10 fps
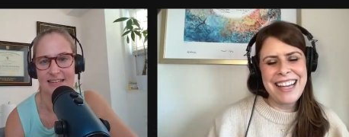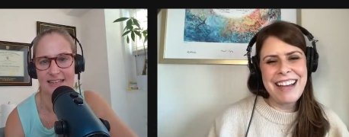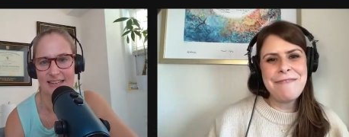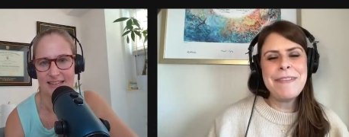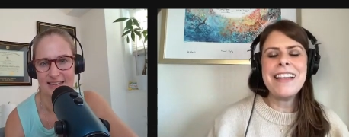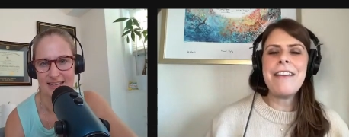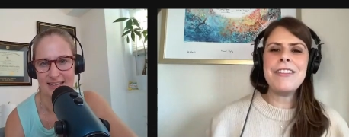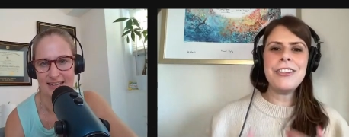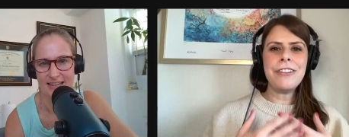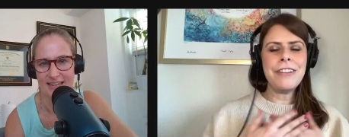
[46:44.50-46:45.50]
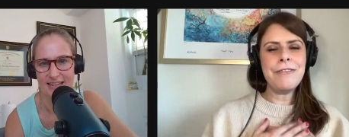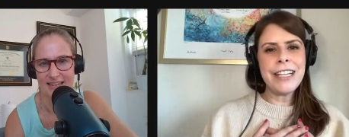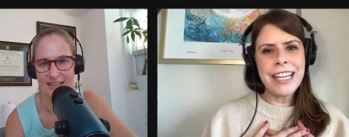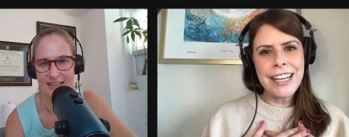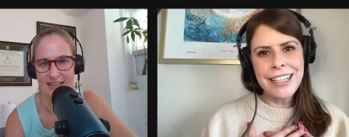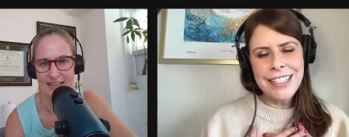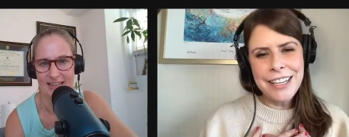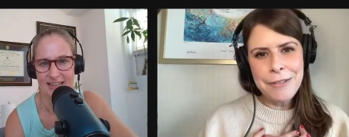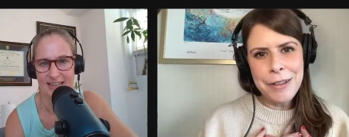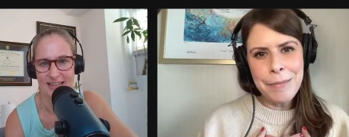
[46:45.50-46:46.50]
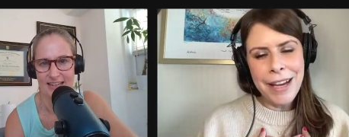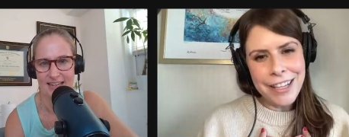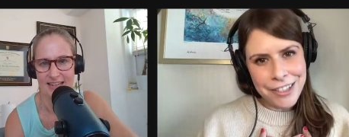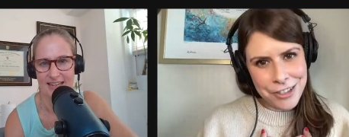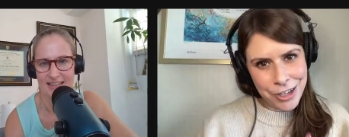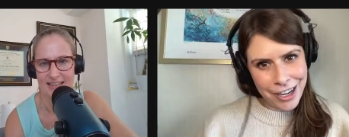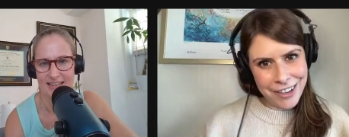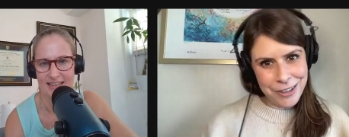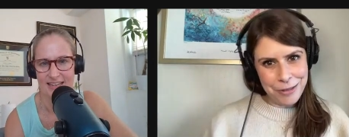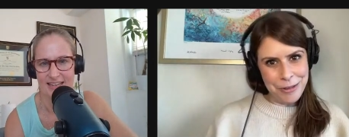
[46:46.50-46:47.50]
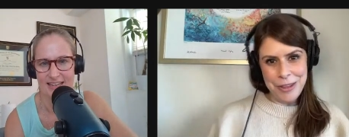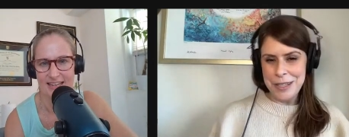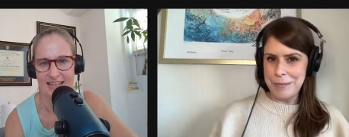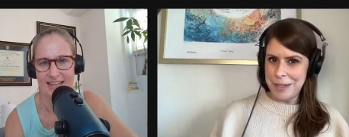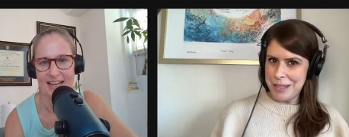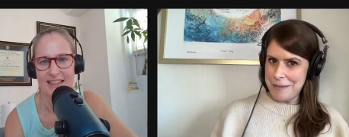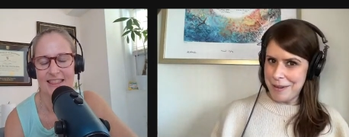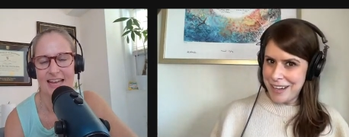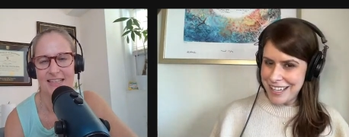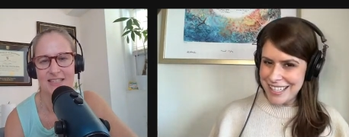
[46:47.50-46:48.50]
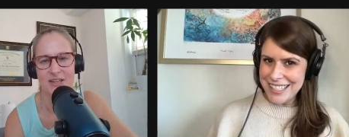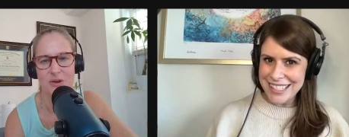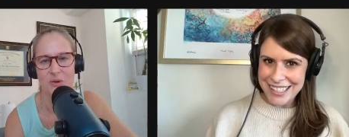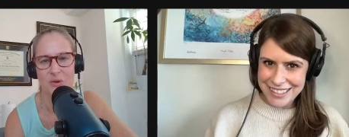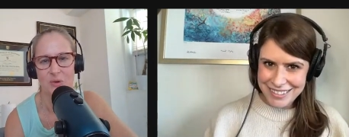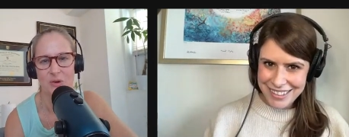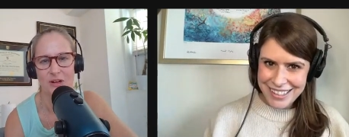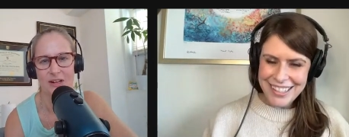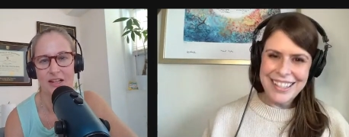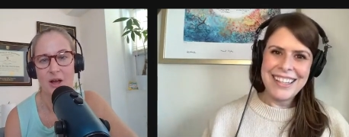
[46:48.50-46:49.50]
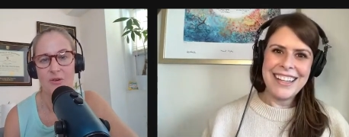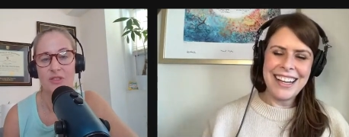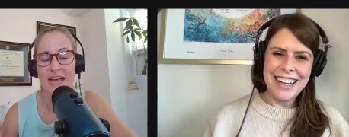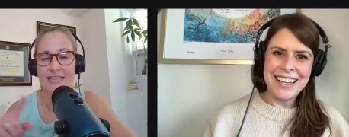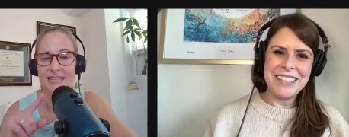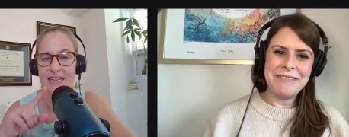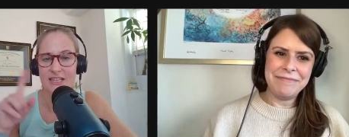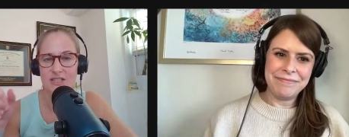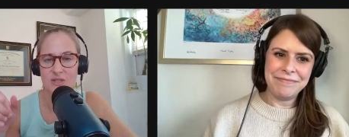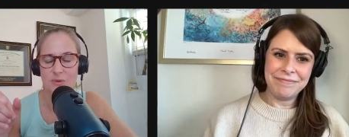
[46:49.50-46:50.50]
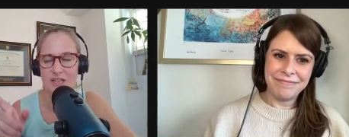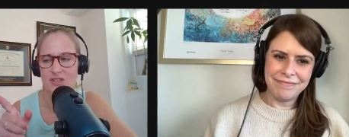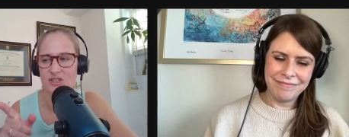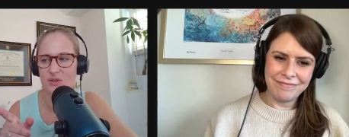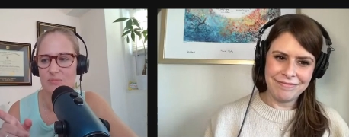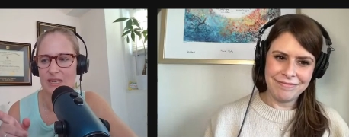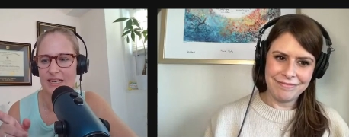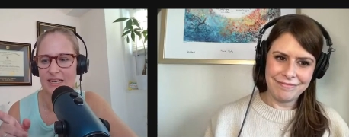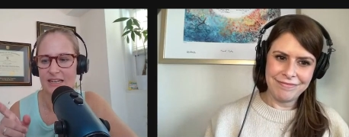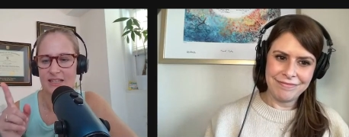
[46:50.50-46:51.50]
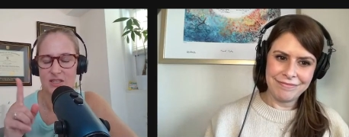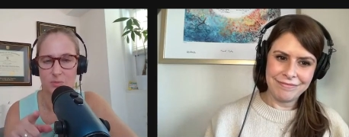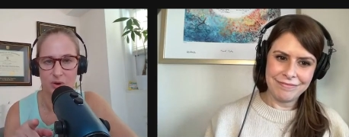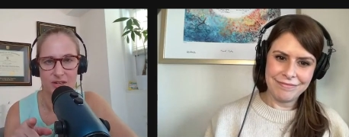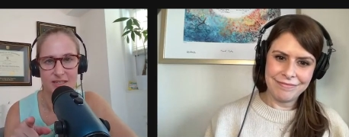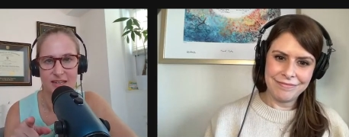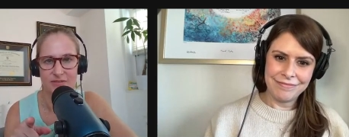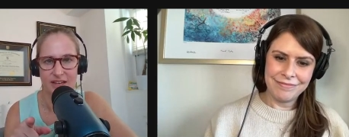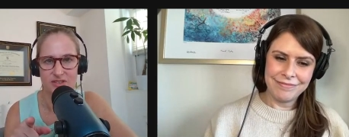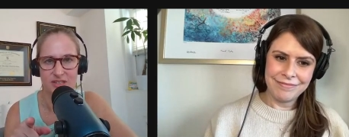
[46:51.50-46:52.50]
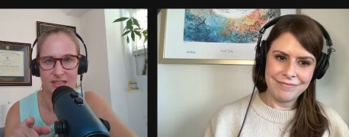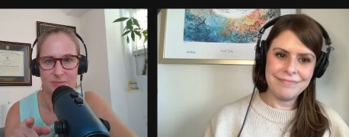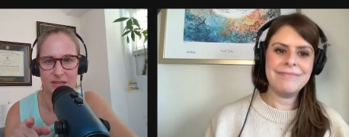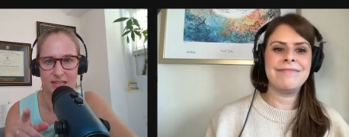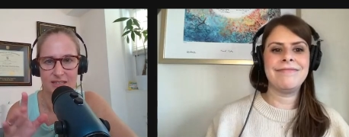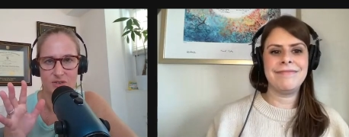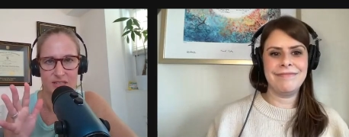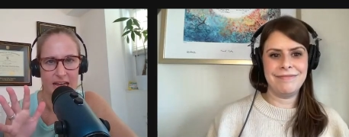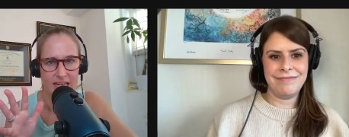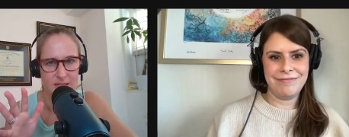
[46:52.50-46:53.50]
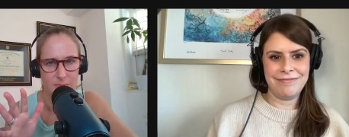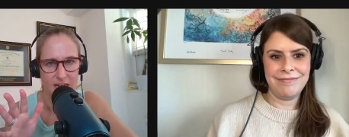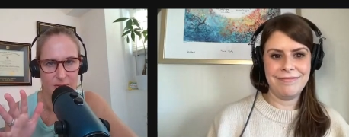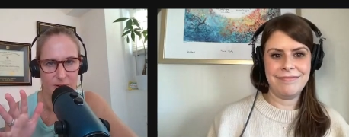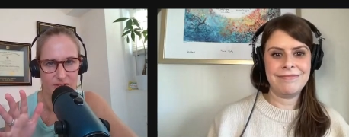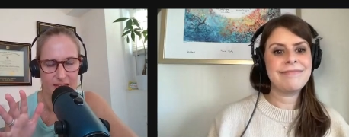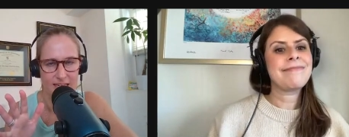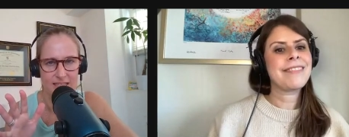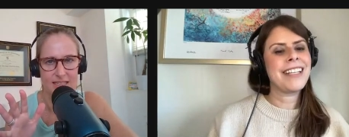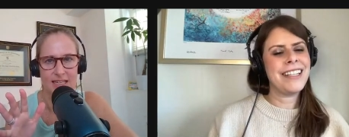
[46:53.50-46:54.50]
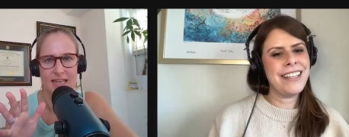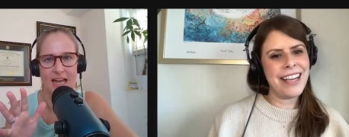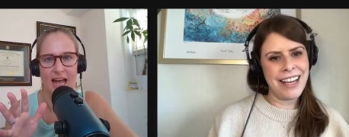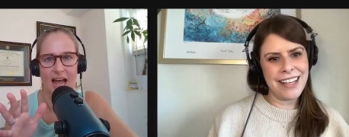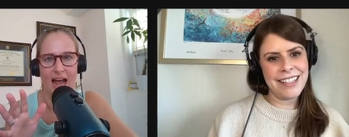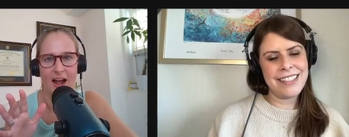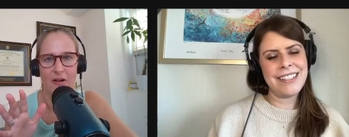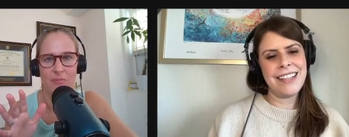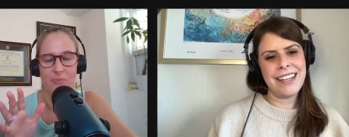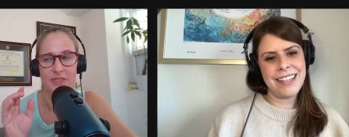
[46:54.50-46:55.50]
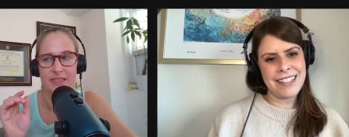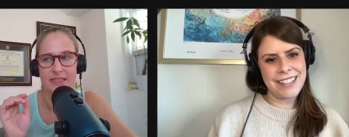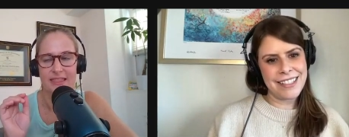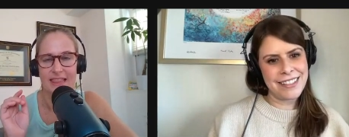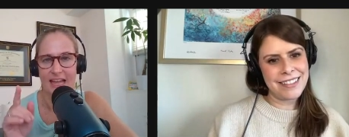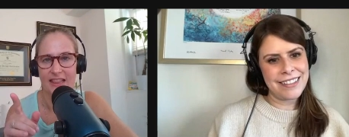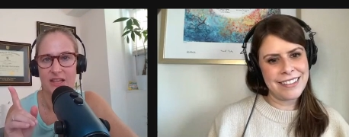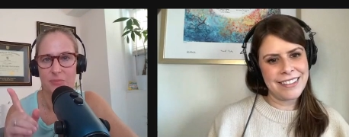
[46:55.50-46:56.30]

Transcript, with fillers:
Speaker 1: I've I've enjoyed reconnecting with my inner child through these birthday parties. That's so, so cool. Well, that's um gonna
Speaker 2: switch to be sports eventually mm, because there's not as mm. many birthdays. Yes. Um, yes. Then